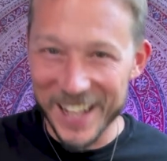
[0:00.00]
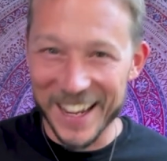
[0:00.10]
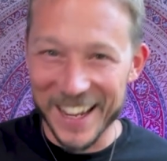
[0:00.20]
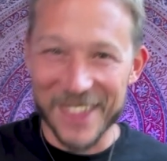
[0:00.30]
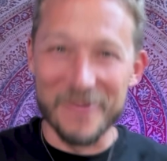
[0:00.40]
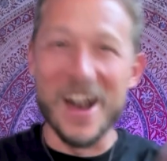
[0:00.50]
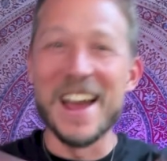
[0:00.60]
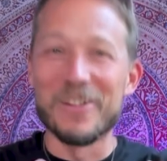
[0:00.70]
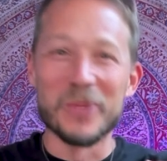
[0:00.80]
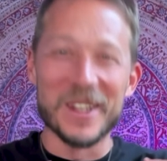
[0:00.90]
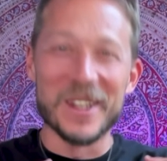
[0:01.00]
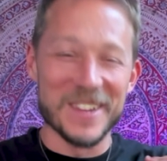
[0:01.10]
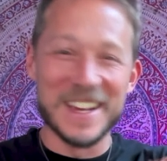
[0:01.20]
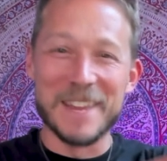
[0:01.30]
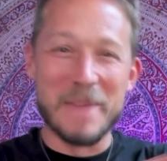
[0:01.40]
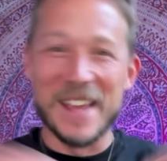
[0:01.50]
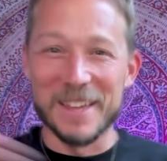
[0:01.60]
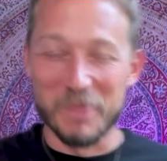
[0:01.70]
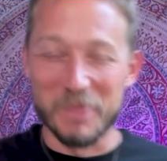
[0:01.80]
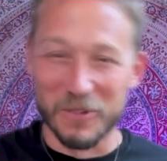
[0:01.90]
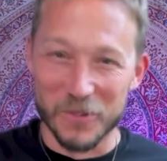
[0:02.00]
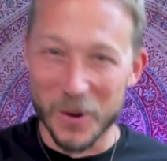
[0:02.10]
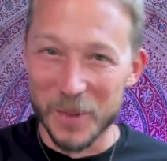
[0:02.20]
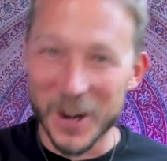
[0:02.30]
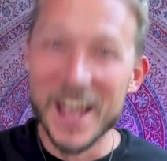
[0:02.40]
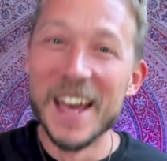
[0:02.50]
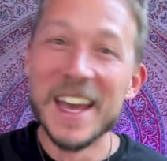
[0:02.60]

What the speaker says: And it's why everyone isn't an amazing performer,